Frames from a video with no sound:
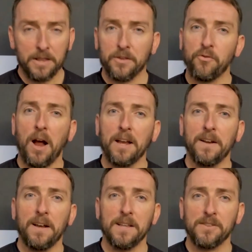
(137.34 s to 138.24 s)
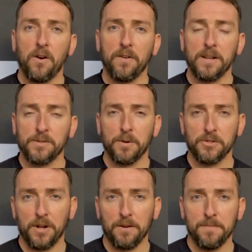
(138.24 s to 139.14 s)
The tracker is already
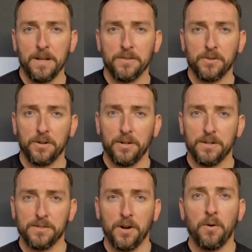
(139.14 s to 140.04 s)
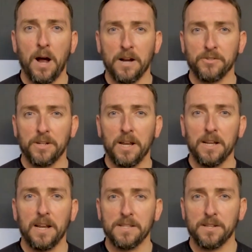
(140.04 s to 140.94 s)
switched on, so there's no action that
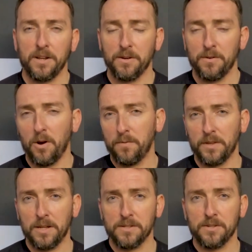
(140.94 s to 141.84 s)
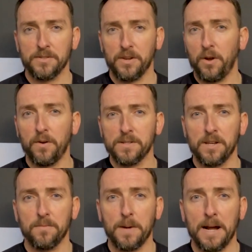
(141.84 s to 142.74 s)
you need to do other than to secure it
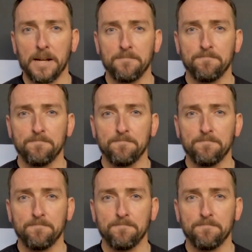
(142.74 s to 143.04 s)
to your pack.